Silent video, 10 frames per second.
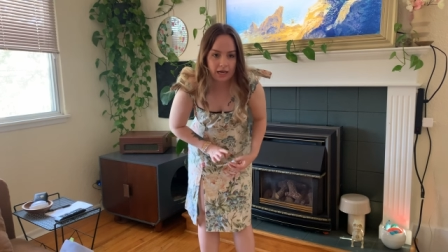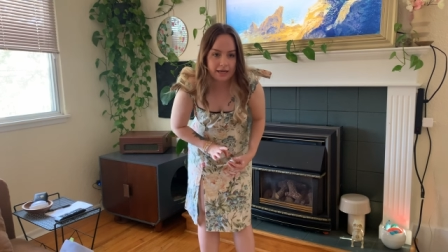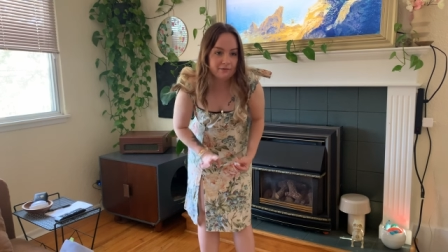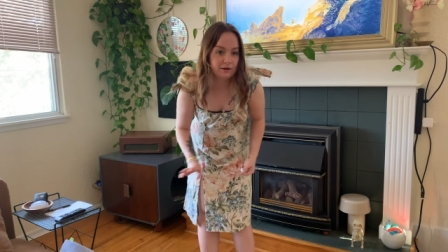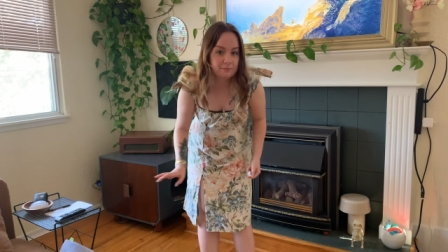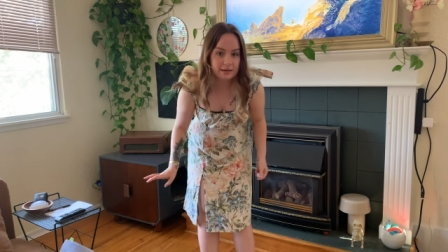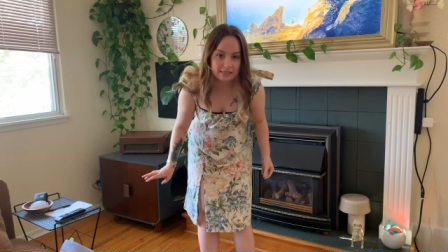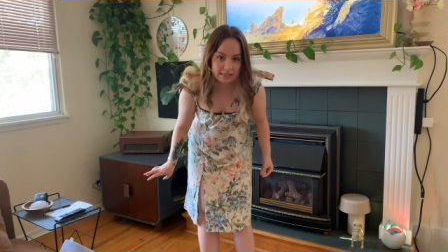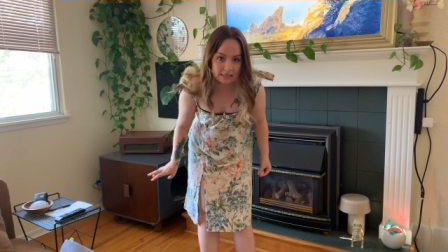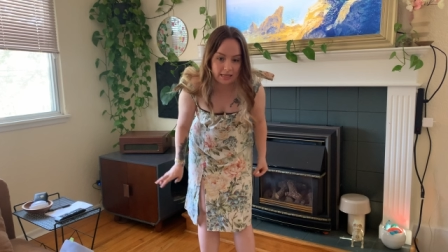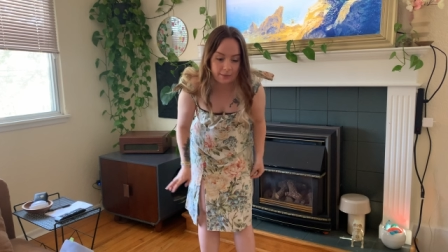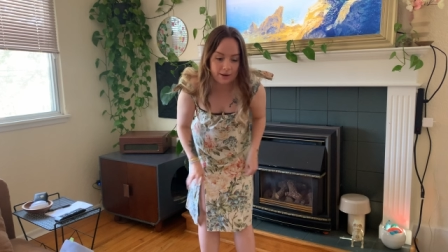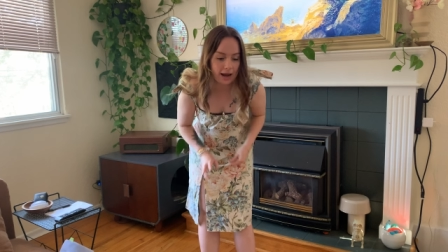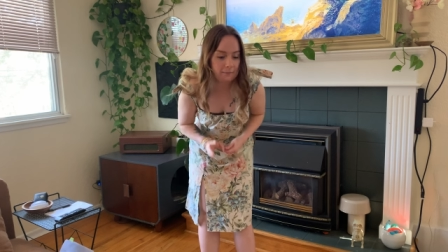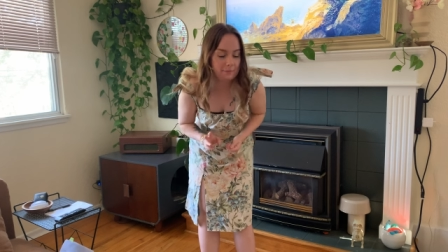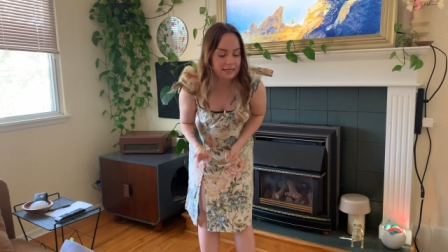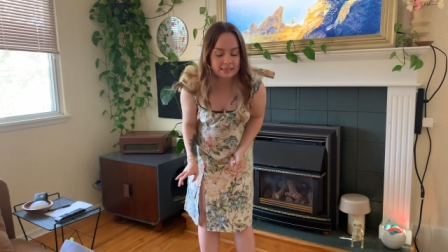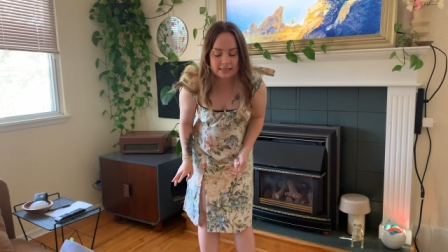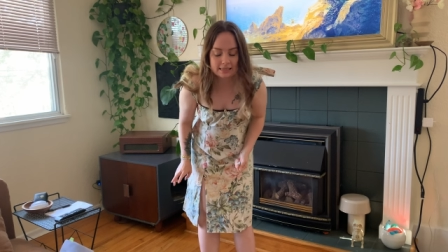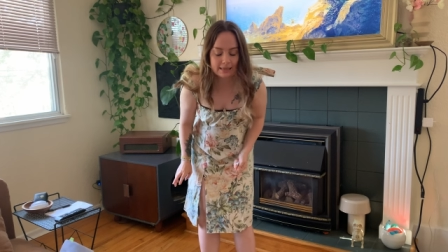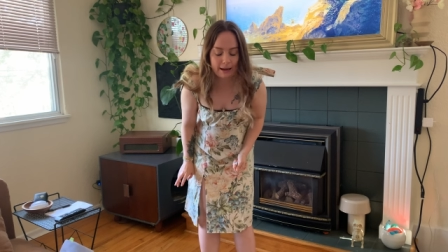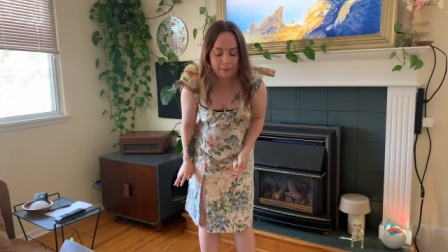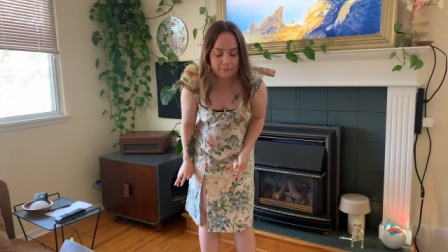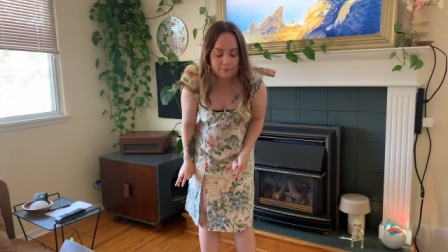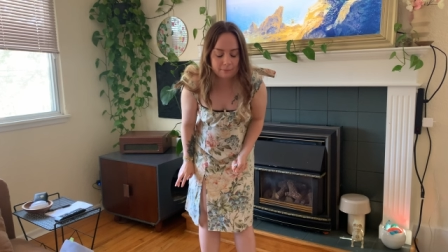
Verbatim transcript: if I mess this up, I mess this up